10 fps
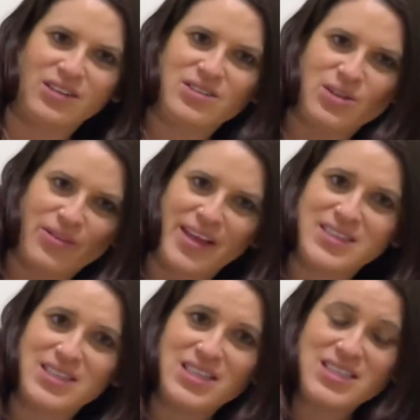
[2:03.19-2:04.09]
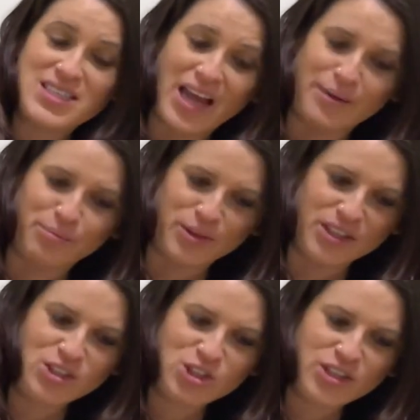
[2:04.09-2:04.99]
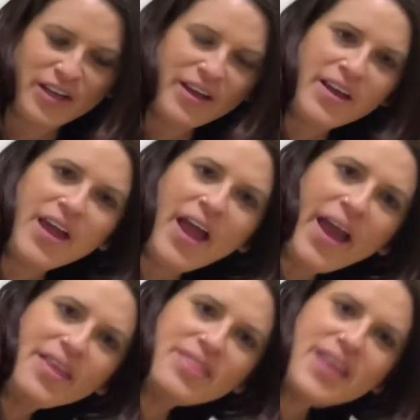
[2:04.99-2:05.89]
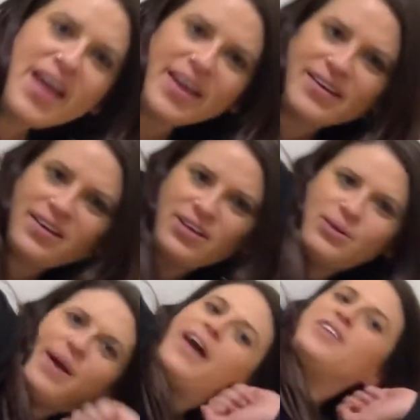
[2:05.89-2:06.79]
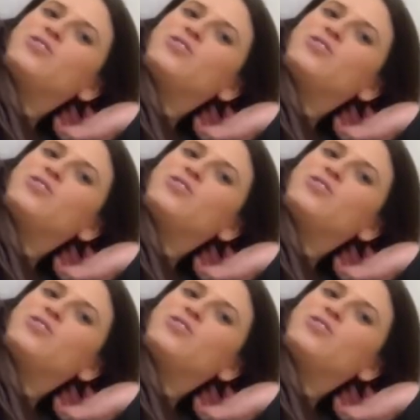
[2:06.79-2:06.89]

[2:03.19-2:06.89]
So that's the side bridge. And then you had your